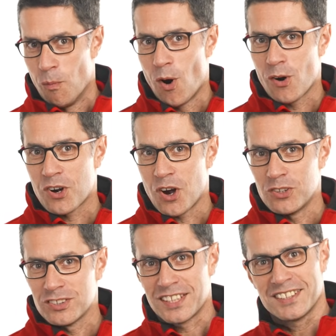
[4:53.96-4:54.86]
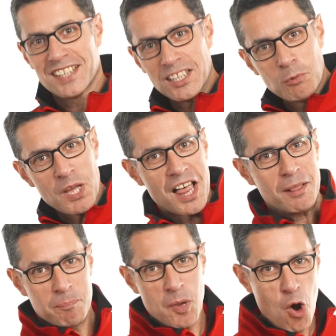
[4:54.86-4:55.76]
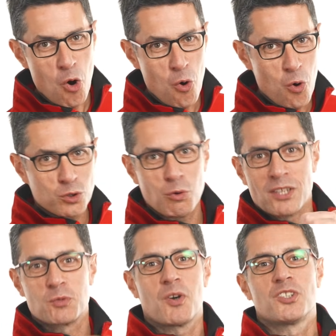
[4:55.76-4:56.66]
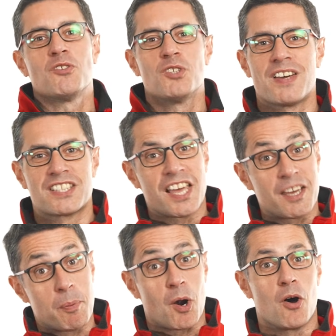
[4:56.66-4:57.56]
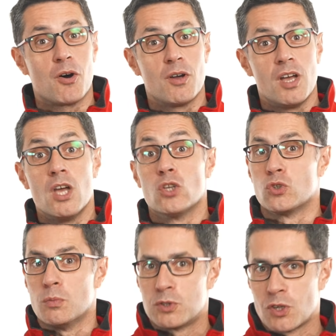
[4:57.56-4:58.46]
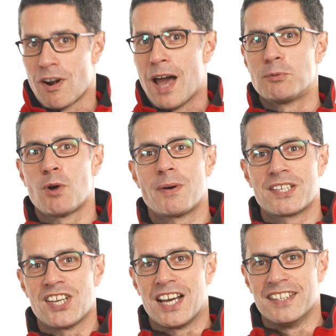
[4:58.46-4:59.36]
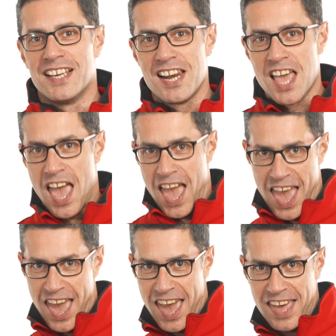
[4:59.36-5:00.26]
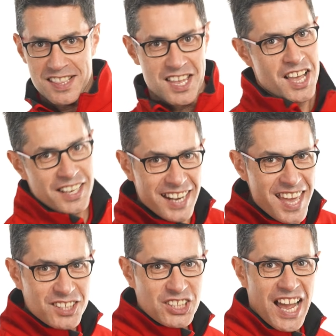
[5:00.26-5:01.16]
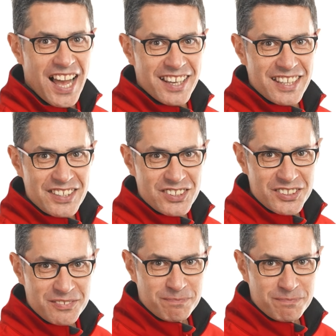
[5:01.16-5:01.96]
more content that will help you to explore the universe like a pro, subscribe to our channel and clear skies!